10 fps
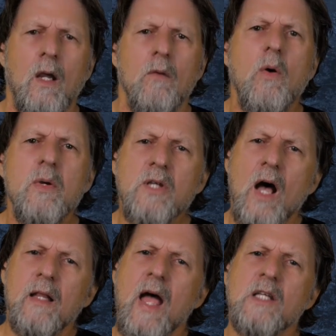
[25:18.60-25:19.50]
Well, we
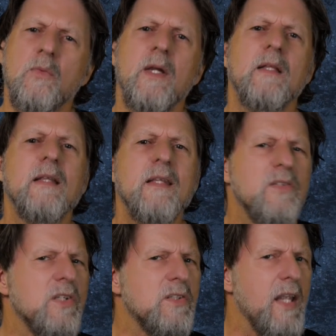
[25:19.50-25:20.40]
saw last week that
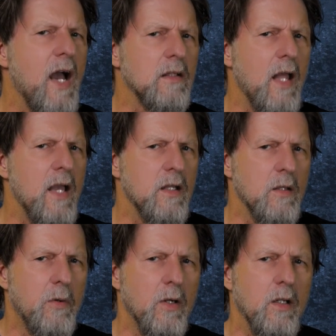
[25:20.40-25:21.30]
this is the outline of
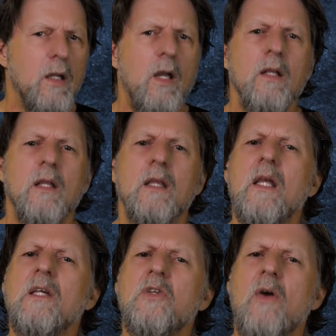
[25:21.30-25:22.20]
the book. The
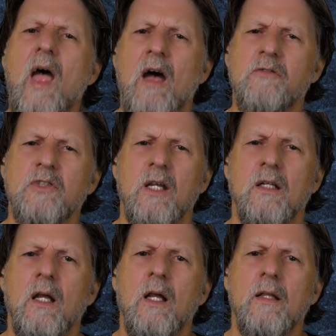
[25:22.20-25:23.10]
things you have
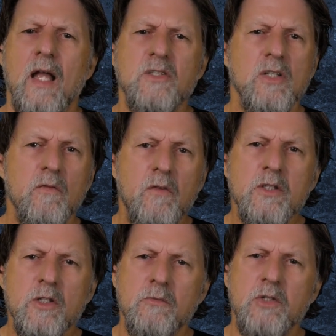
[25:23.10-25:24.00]
seen, that's the
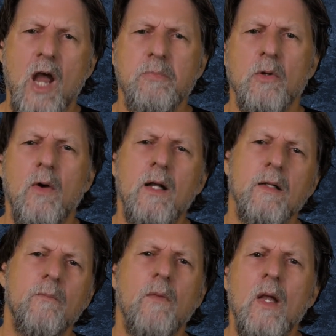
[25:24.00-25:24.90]
vision of chapter 1.
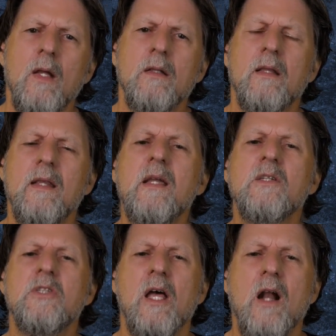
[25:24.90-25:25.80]
The
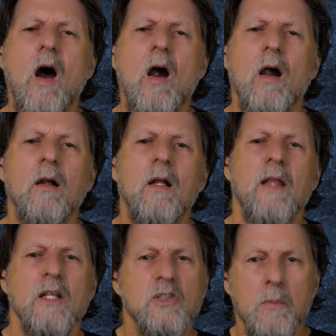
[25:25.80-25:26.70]
things that are,
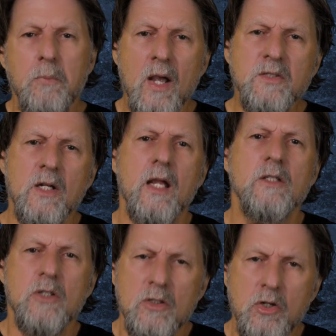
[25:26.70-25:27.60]
that's the present
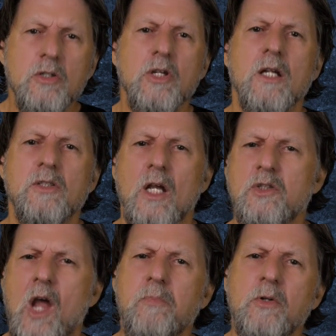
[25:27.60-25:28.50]
age, the church age, that's
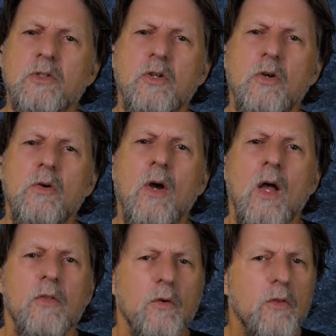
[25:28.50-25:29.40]
chapters 2
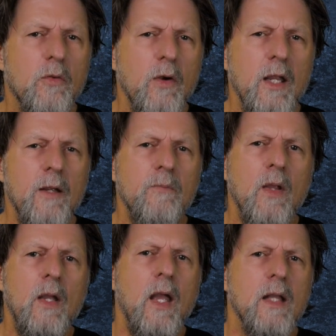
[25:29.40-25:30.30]
through 3.
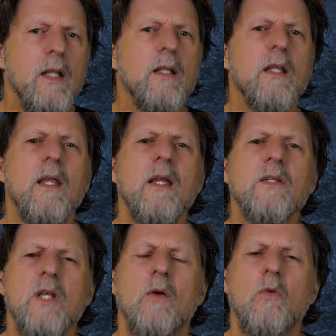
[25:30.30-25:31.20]
And then the
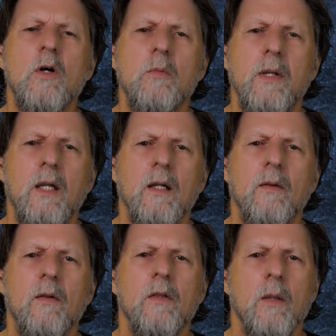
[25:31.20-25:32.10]
things that will be,
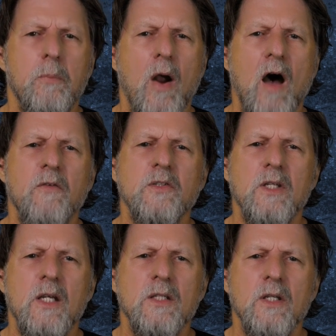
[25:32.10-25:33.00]
the
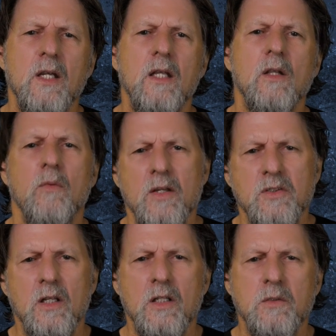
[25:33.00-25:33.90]
prophecies in the
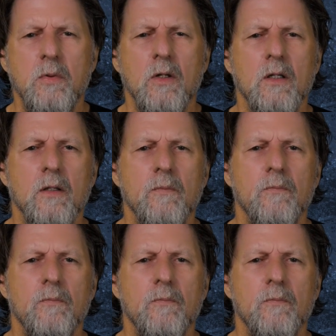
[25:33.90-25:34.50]
rest of this book.